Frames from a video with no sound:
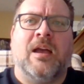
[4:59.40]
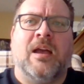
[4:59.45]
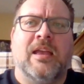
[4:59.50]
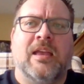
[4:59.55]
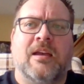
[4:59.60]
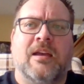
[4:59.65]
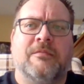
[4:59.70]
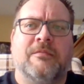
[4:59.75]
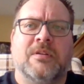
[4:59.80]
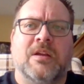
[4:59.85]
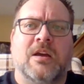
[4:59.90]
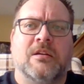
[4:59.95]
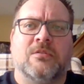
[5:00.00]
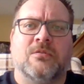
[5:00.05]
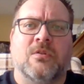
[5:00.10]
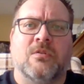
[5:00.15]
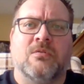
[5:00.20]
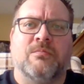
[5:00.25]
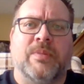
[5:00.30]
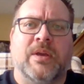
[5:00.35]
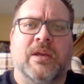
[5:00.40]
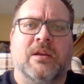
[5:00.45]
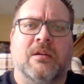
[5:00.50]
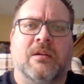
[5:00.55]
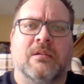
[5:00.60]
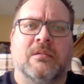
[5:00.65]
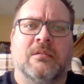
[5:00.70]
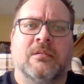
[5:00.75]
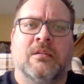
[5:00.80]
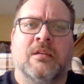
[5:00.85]
I have not grown
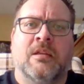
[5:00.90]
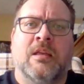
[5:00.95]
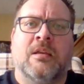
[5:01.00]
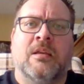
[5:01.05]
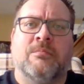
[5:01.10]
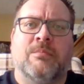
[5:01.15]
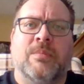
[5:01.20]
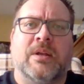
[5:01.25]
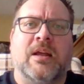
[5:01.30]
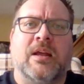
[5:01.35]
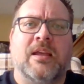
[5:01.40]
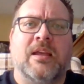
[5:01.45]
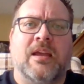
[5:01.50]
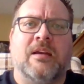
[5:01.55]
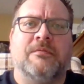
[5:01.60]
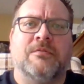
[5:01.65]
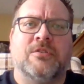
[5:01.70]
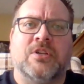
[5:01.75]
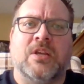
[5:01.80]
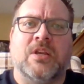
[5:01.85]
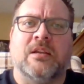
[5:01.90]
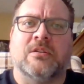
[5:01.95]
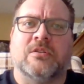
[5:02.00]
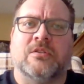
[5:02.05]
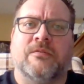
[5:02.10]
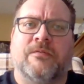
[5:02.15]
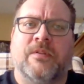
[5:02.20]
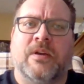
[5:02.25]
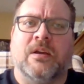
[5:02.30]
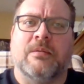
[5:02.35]
bigger, but I have
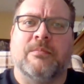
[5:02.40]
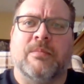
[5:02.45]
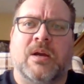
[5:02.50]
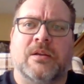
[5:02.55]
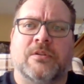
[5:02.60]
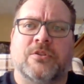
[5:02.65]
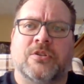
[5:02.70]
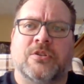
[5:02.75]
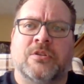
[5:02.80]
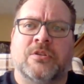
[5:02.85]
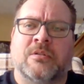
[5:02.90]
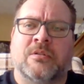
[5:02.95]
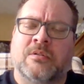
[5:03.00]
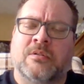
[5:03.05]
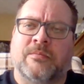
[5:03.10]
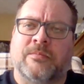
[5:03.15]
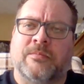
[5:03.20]
changed very much."